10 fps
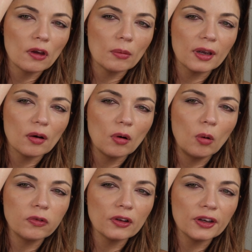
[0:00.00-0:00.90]
There we go.
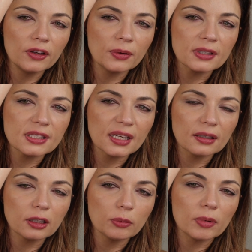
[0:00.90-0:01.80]
Hopefully you can see it
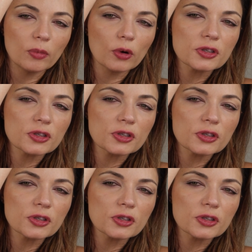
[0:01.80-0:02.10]
a little bit more.